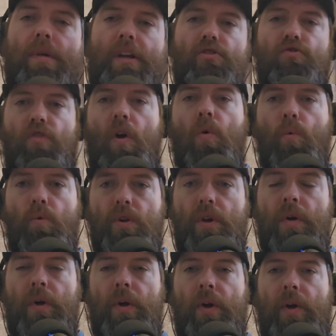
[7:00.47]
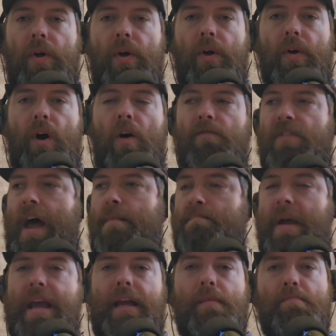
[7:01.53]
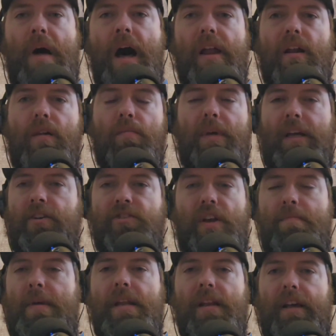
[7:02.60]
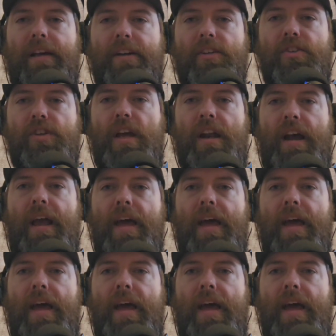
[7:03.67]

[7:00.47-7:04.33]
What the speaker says: a drone of that make and model? Because I mean, like I said, I had